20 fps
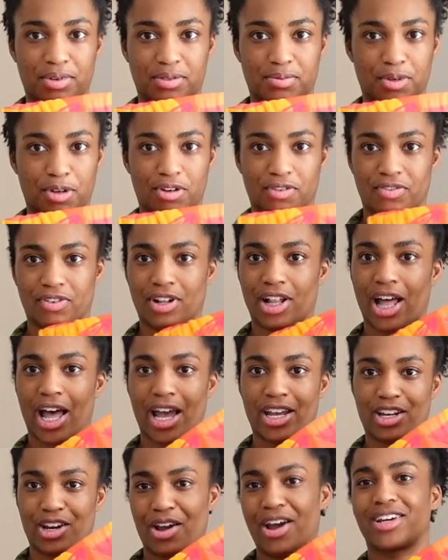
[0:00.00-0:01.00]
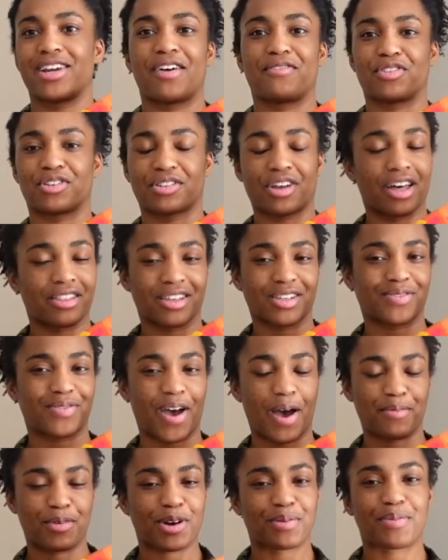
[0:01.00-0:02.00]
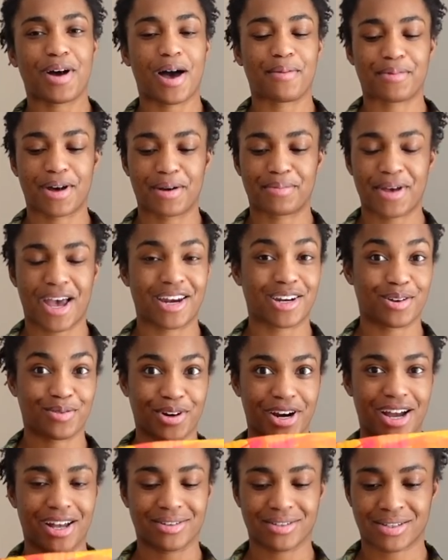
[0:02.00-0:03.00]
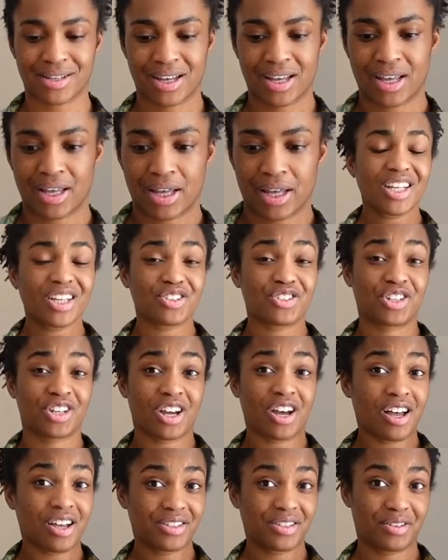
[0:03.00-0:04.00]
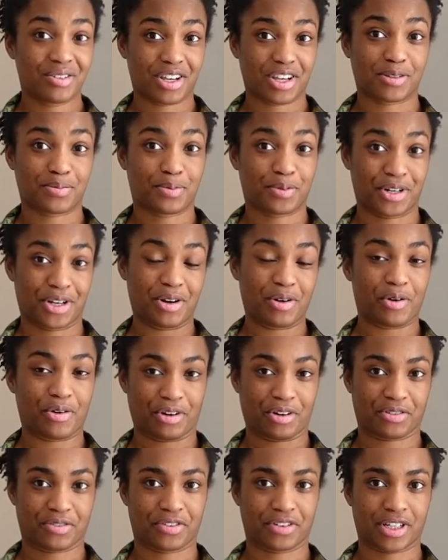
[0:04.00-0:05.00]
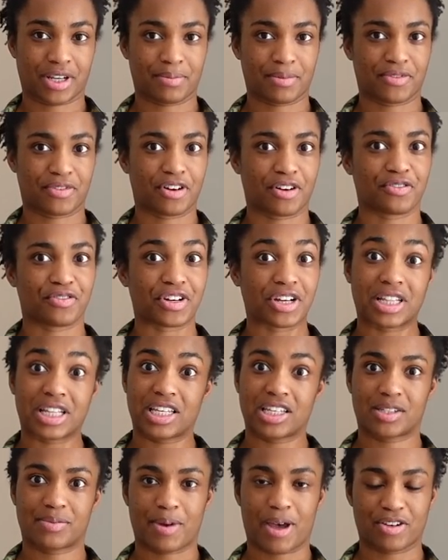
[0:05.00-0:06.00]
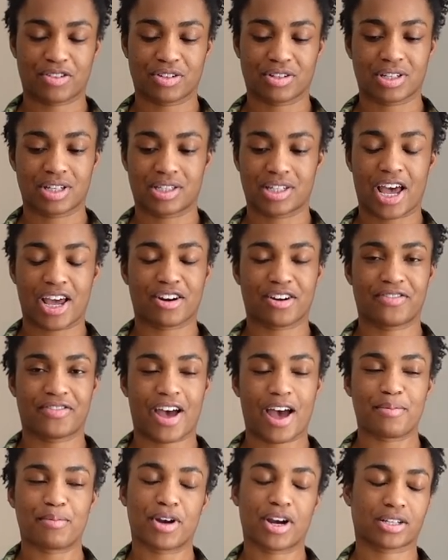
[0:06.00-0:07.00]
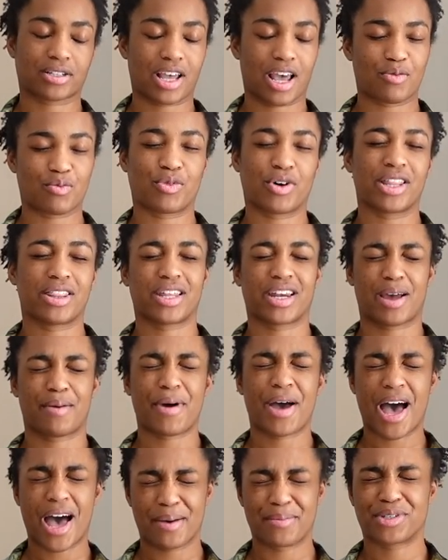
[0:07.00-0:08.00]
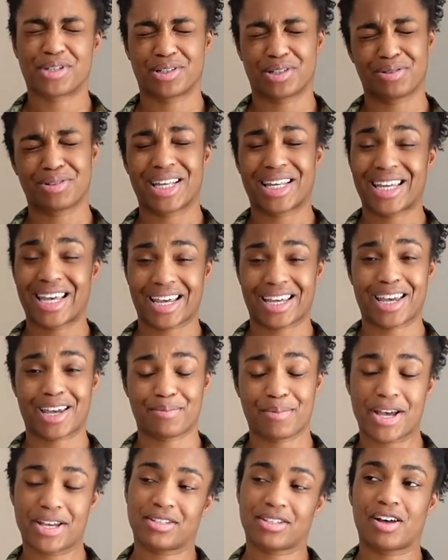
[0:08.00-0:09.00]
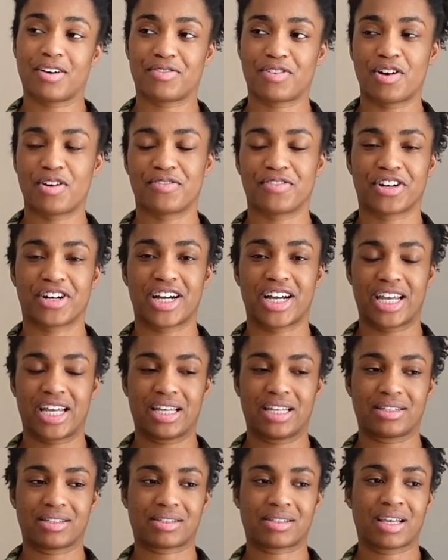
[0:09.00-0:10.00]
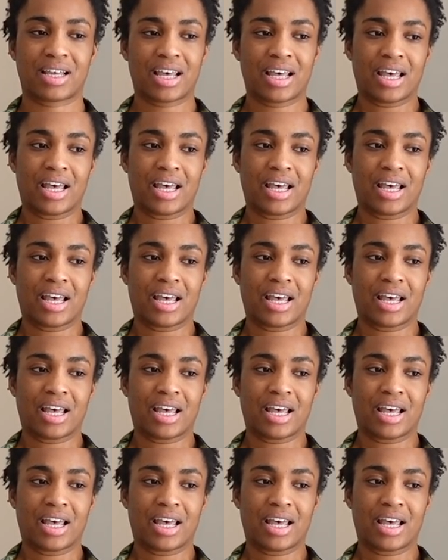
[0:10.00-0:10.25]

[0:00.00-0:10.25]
is beautiful. You know, I never saw this fabric pop up anywhere else. She also does pre-orders for some of her really special designer fabrics. And one that I'm absolutely kicking myself over is